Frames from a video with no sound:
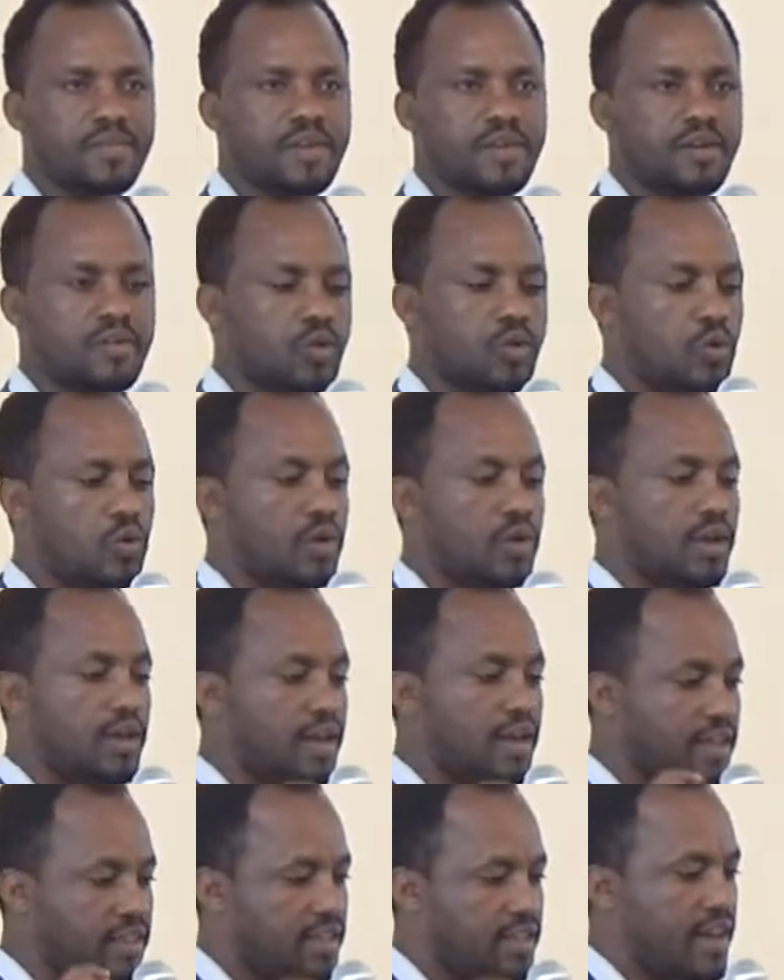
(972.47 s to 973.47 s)
So
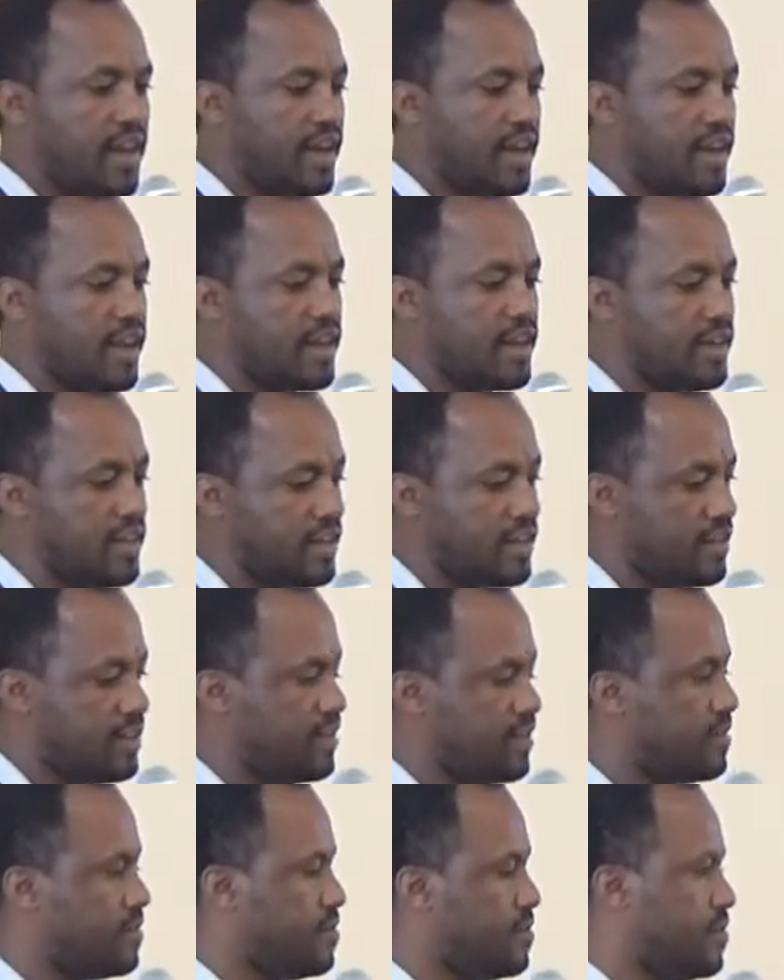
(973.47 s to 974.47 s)
relational learning,
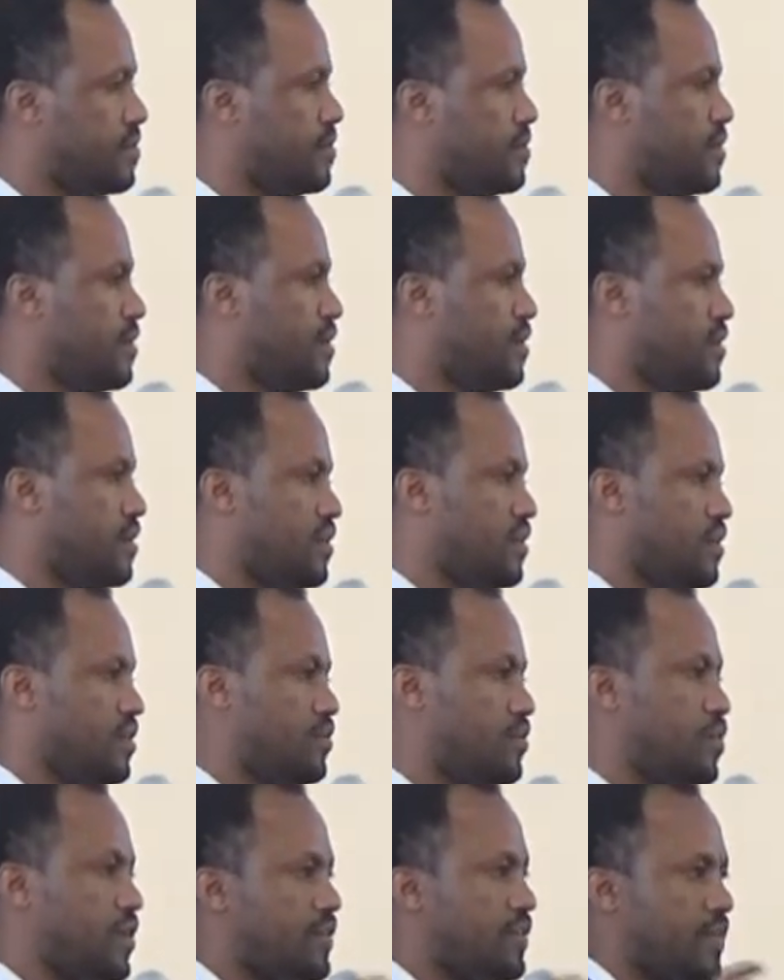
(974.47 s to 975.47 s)

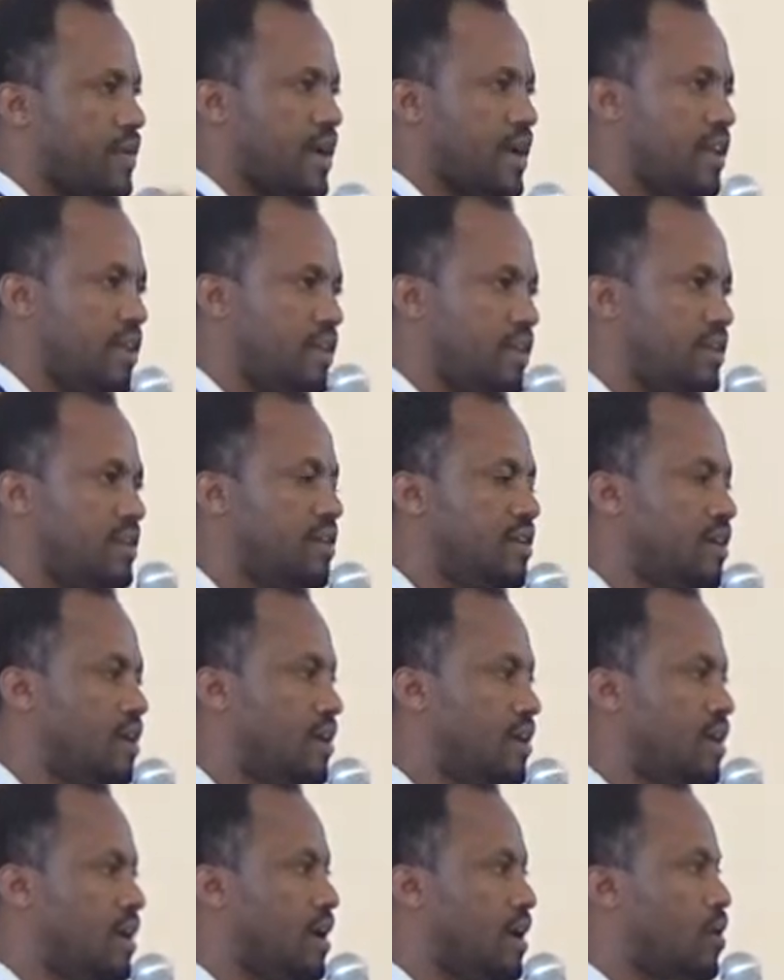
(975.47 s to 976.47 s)
specifically
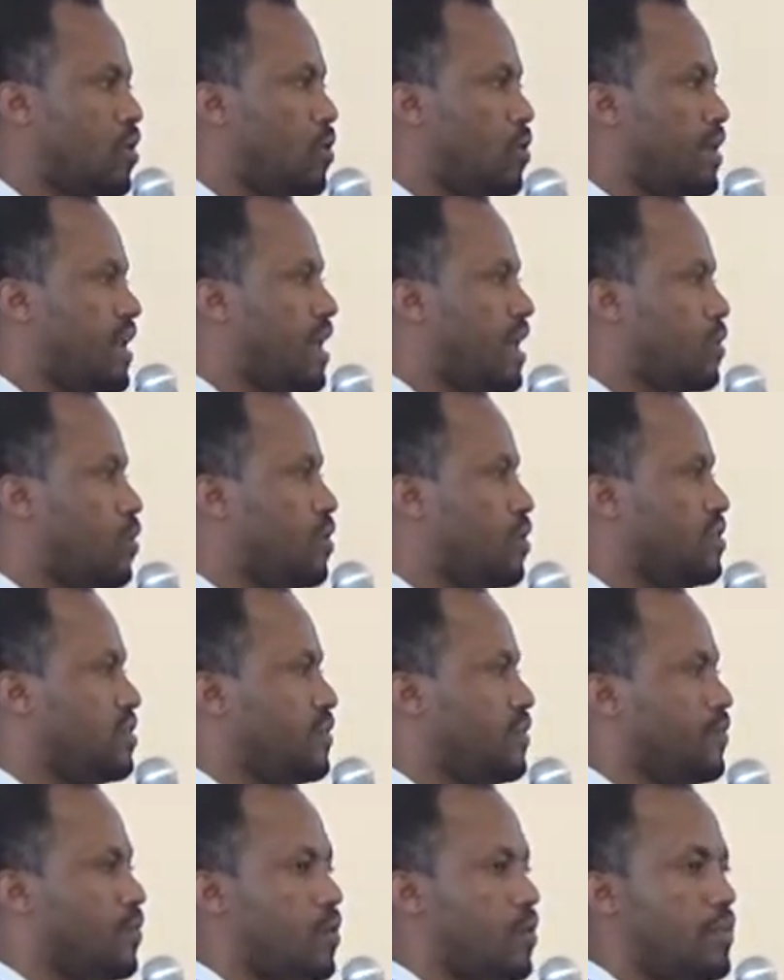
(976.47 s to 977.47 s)
a common algorithm
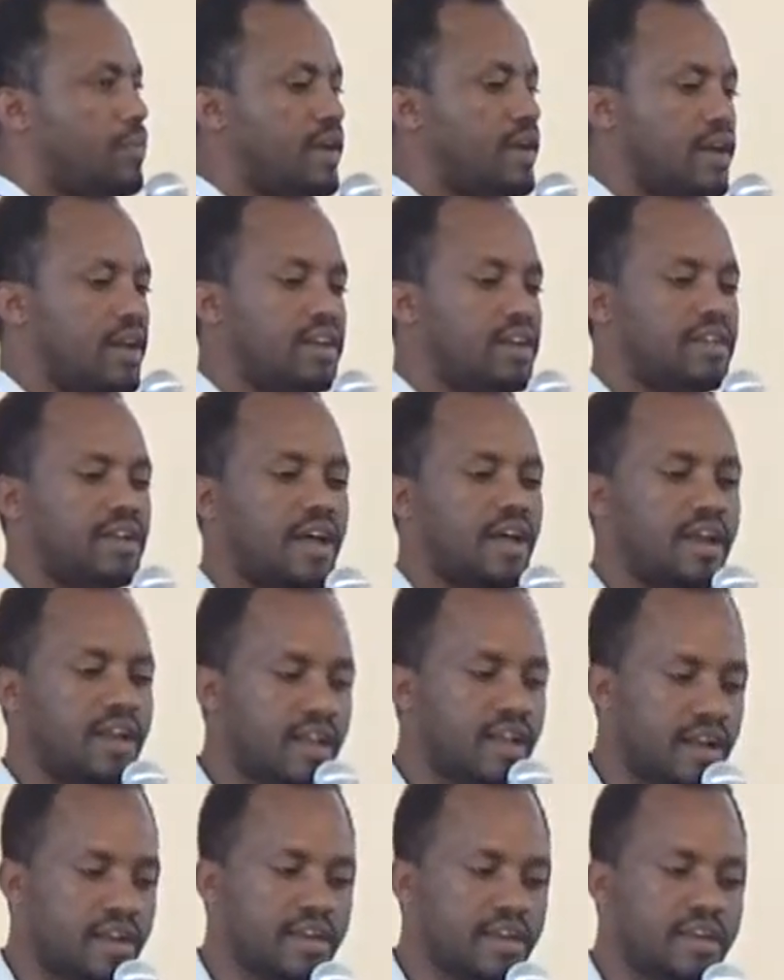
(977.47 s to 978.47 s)
from relational
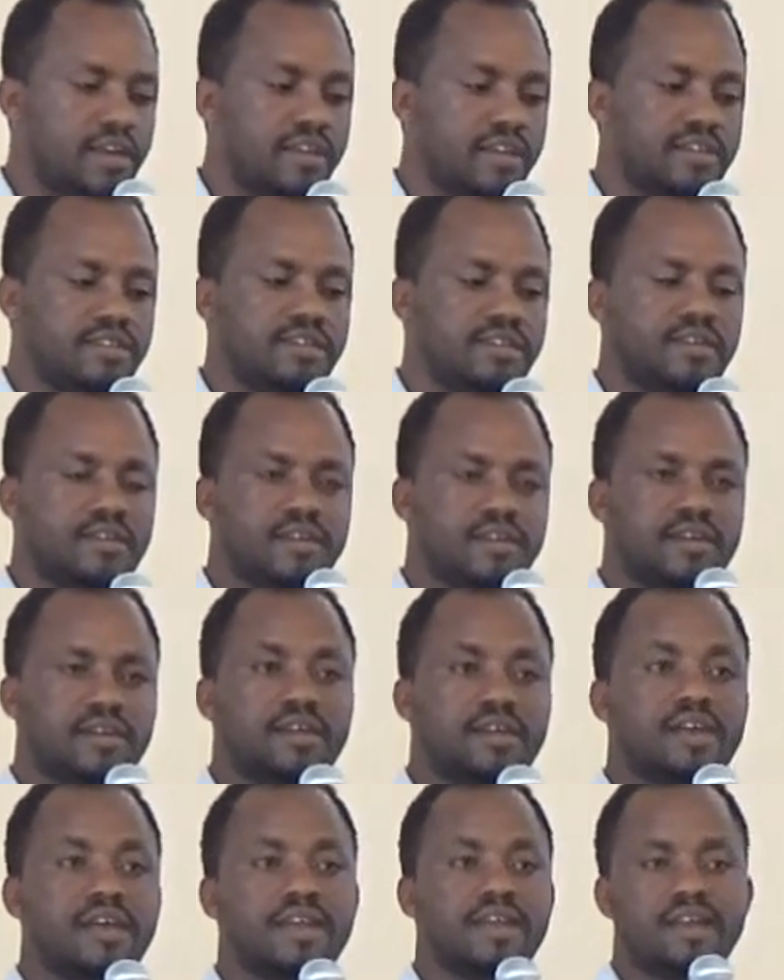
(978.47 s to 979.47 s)
learning is
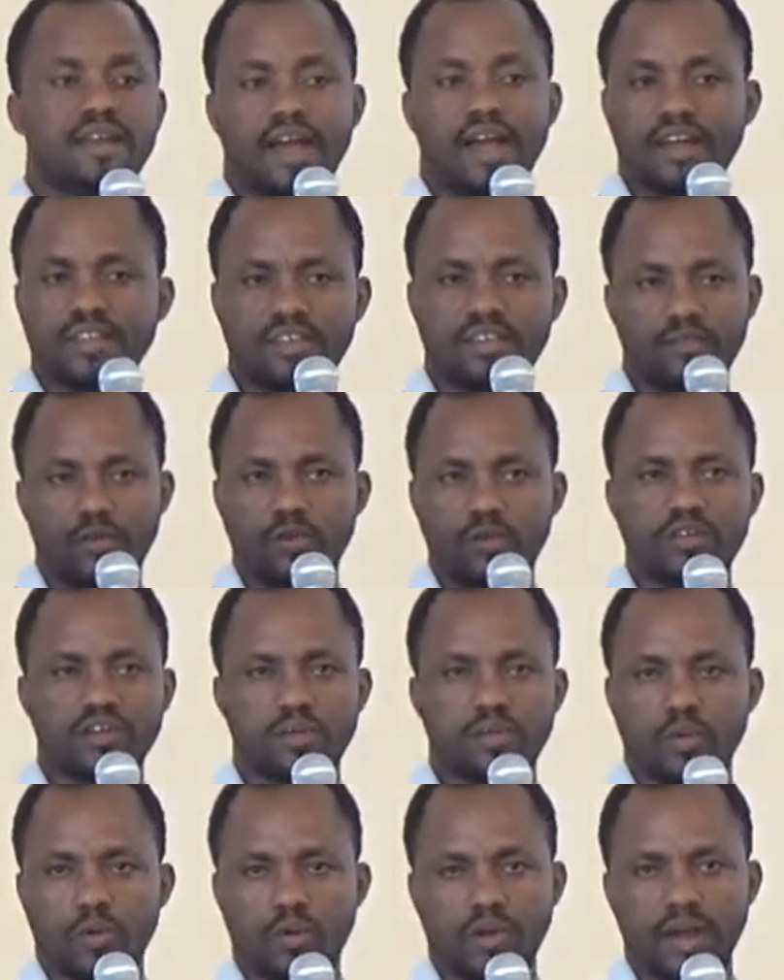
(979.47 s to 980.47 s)
inductive logic
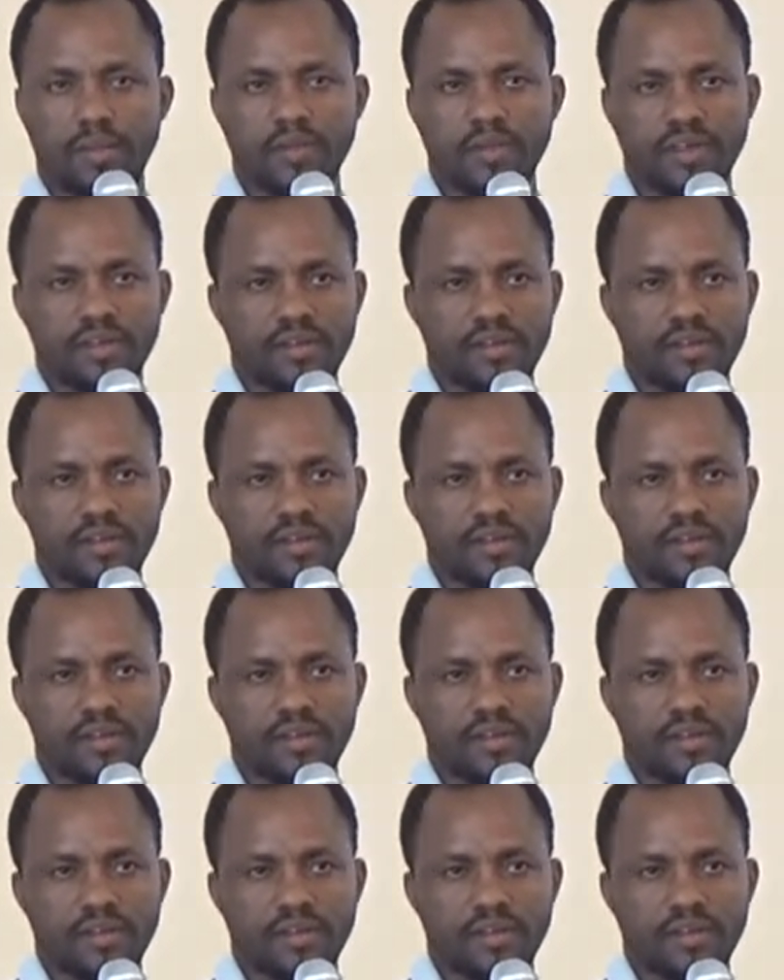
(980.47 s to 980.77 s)
programming.